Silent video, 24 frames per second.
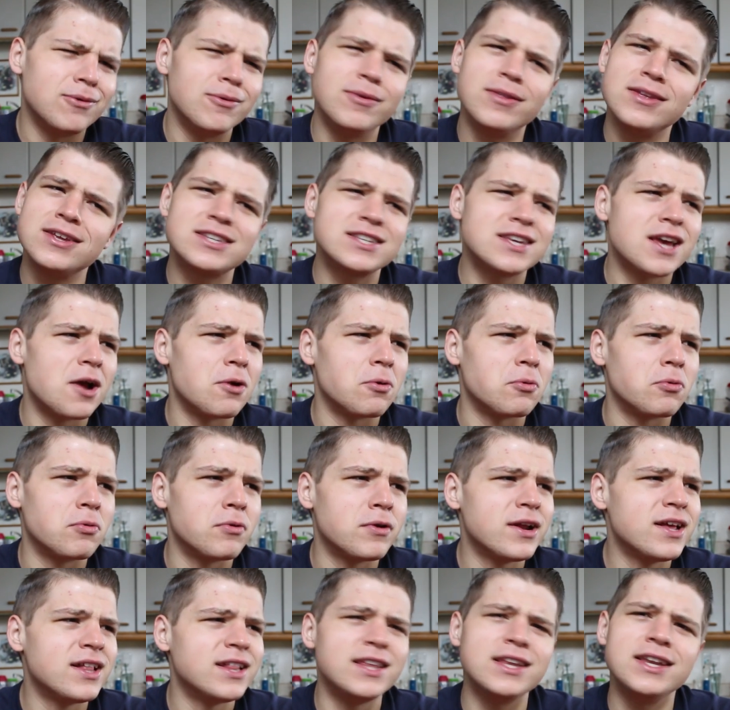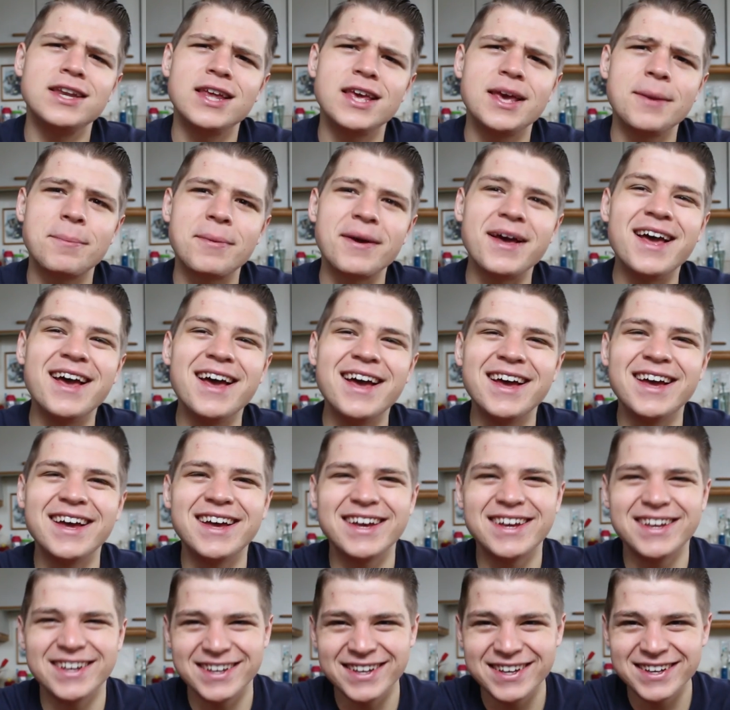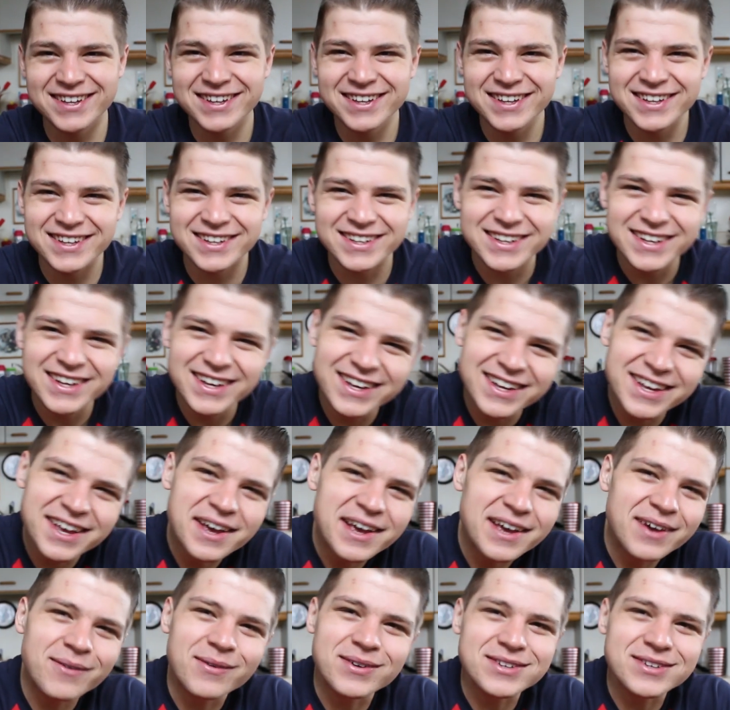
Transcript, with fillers: This got really deep. It